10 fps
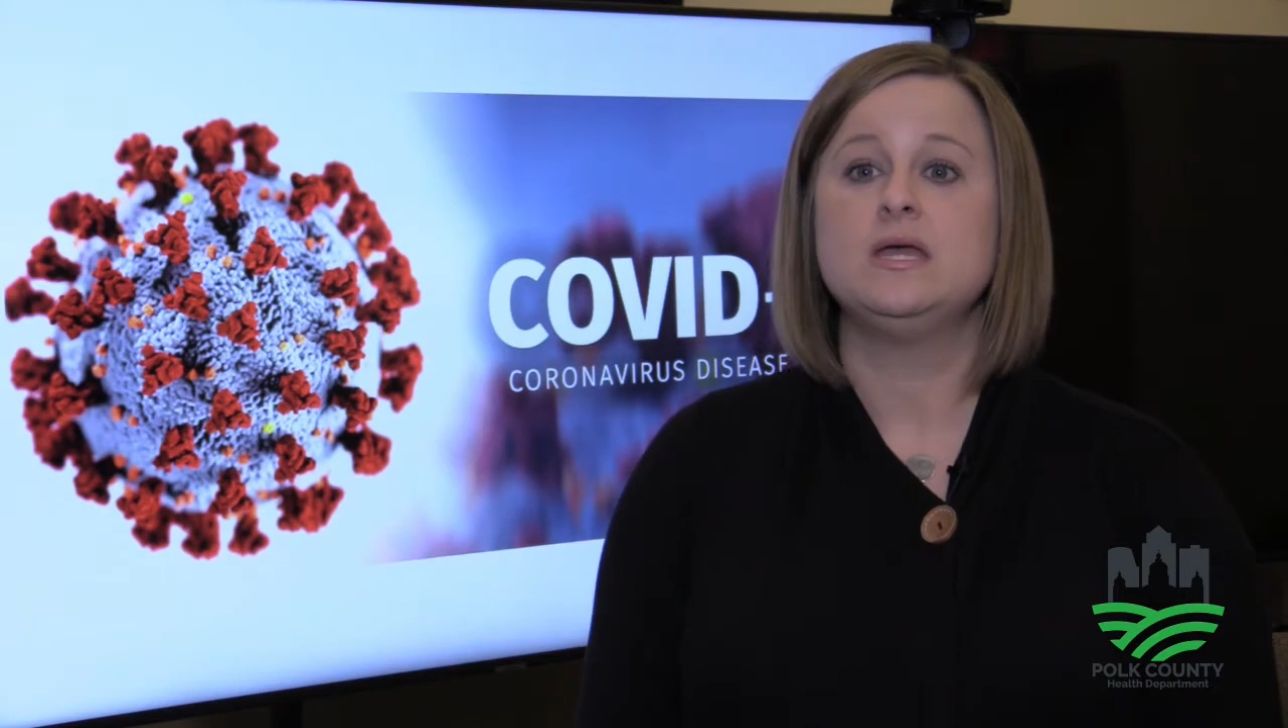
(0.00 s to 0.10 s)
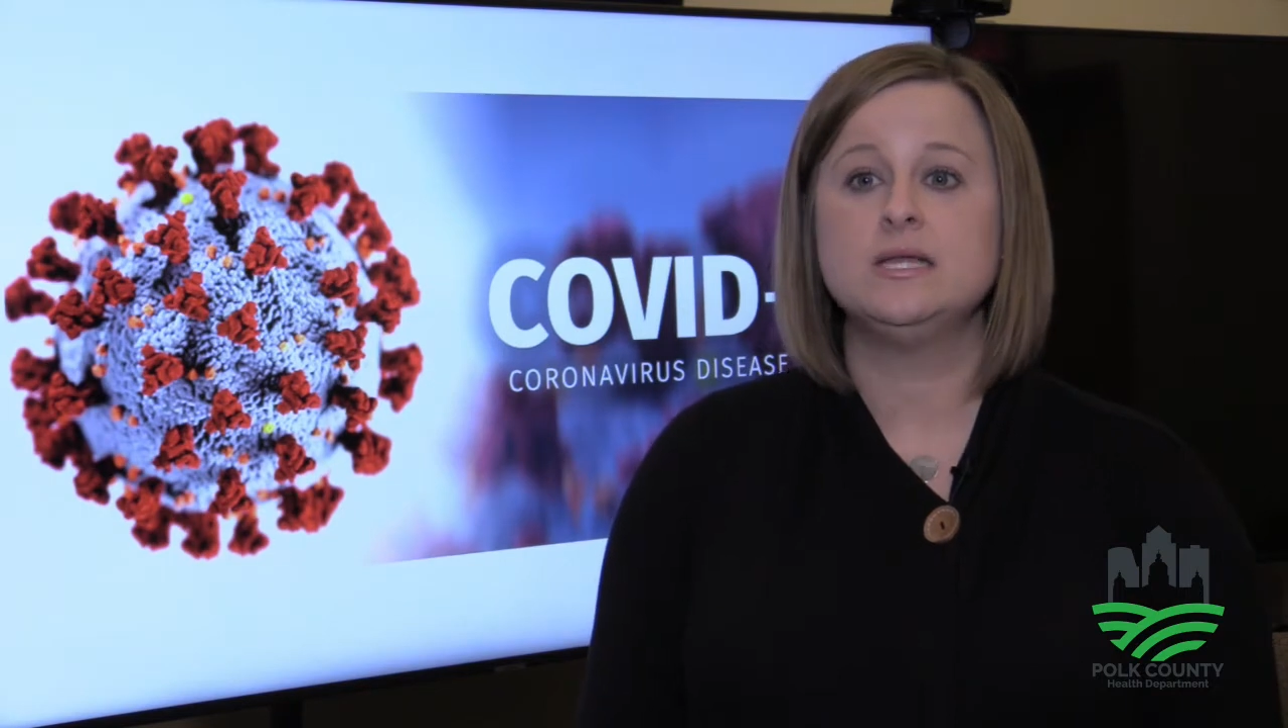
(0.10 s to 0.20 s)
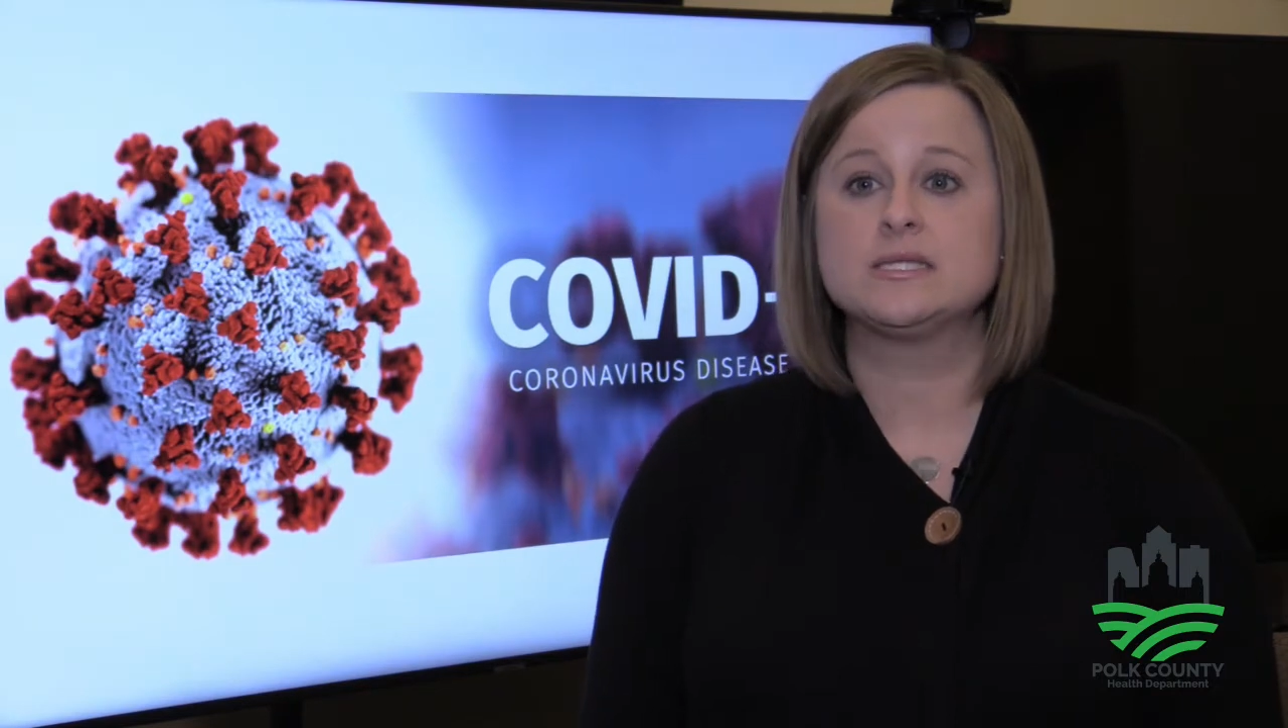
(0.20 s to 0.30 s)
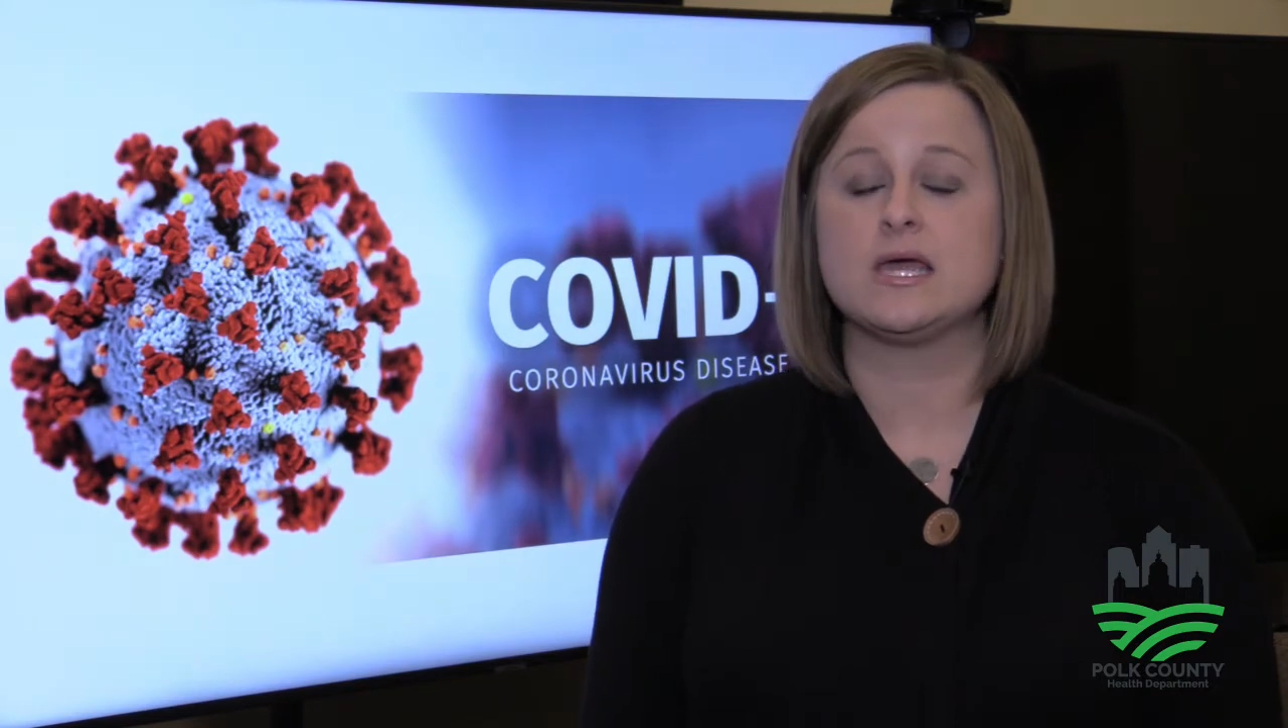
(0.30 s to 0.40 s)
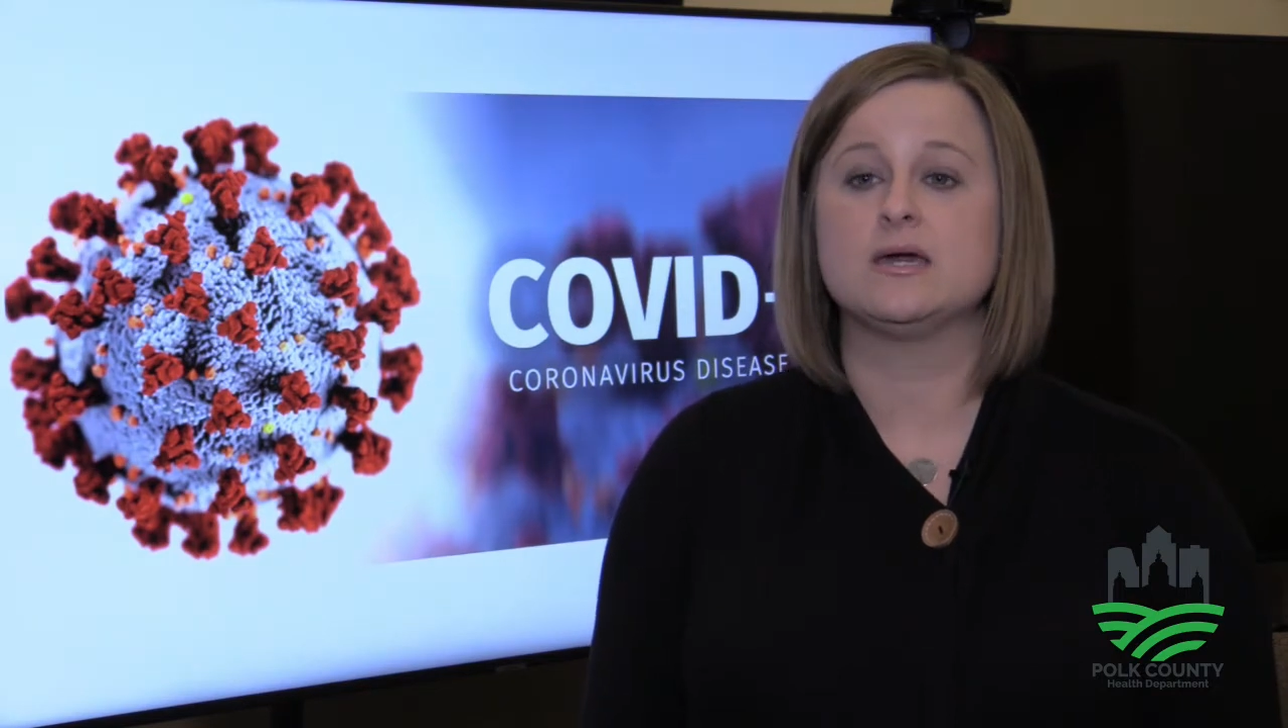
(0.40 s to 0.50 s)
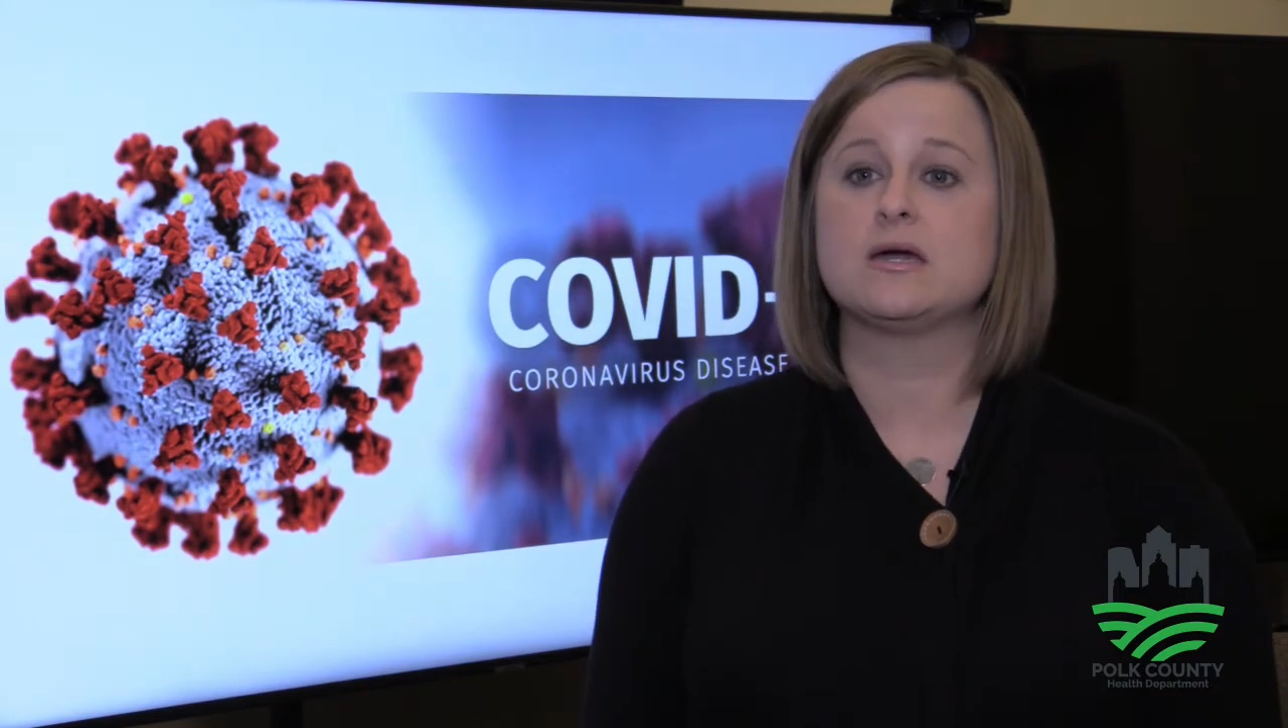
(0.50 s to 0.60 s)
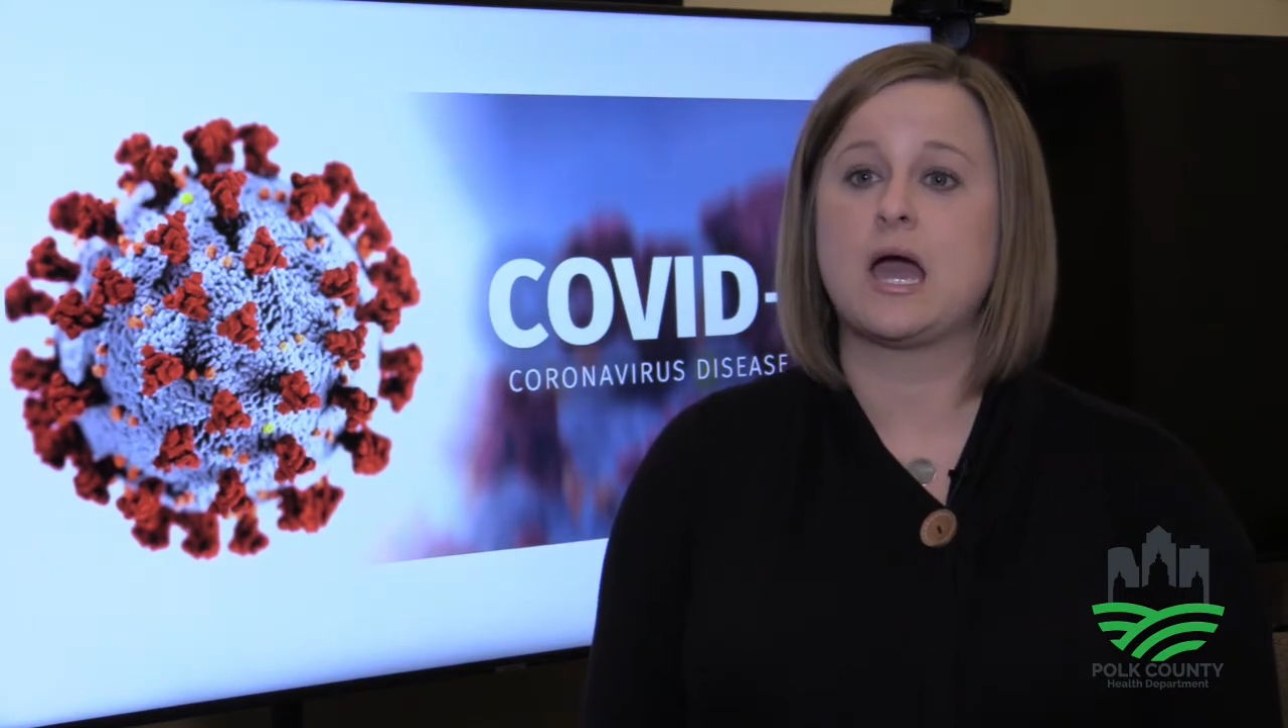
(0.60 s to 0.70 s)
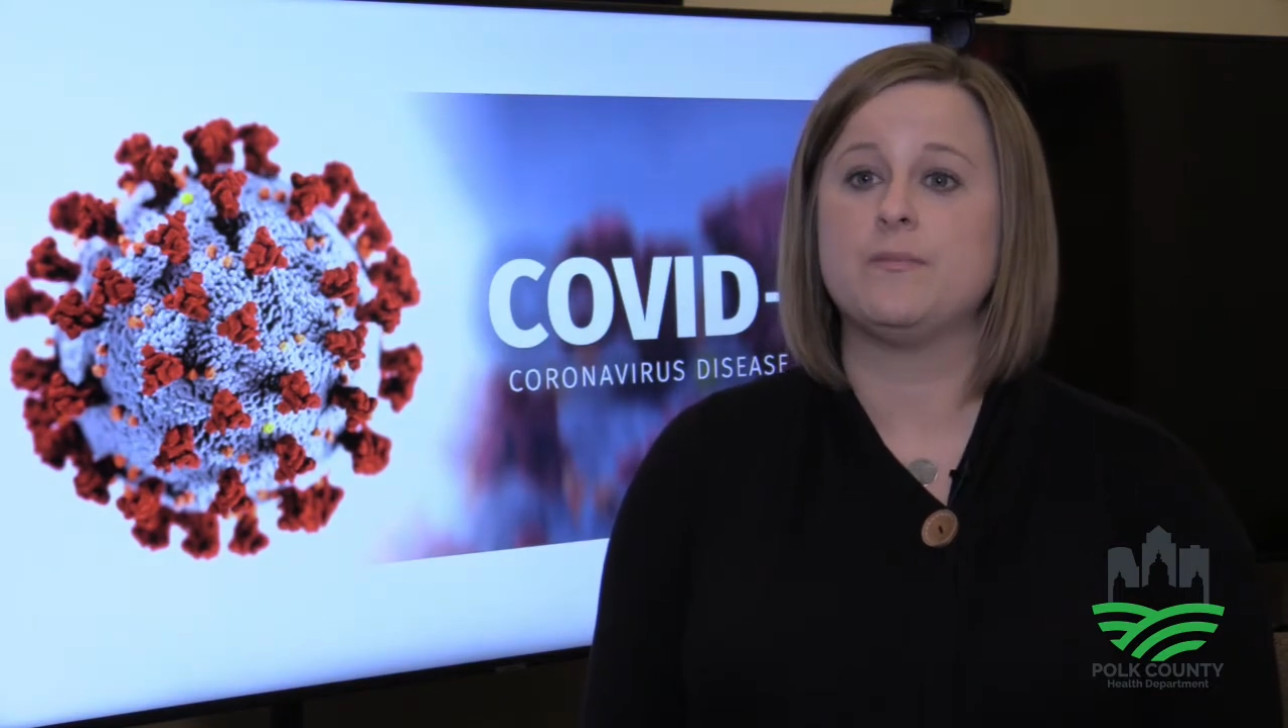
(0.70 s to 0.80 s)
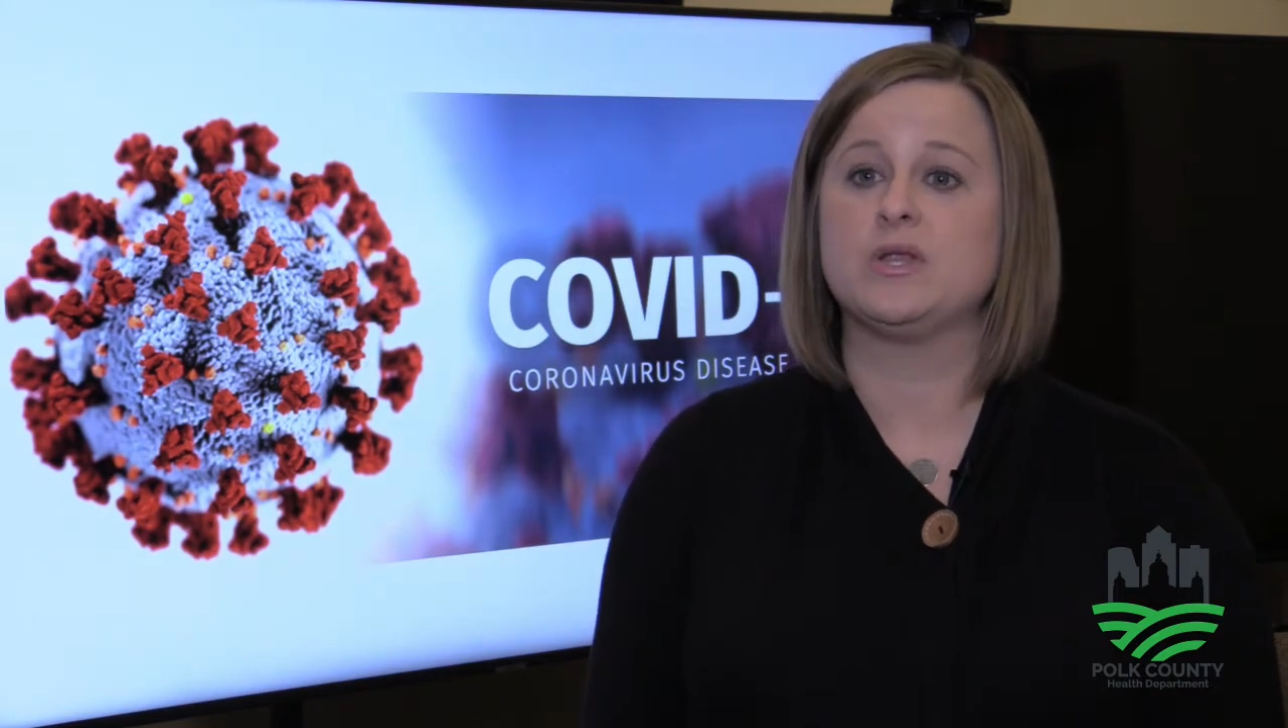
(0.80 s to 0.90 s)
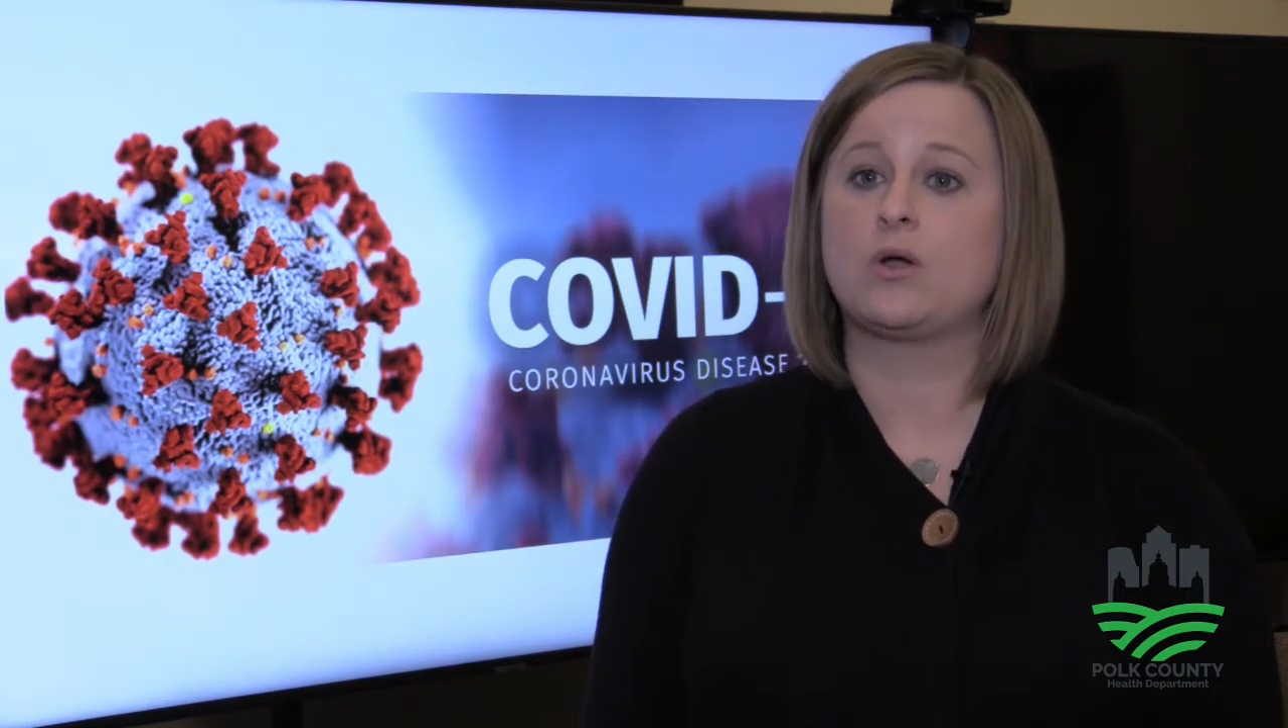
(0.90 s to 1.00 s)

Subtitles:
It's like a common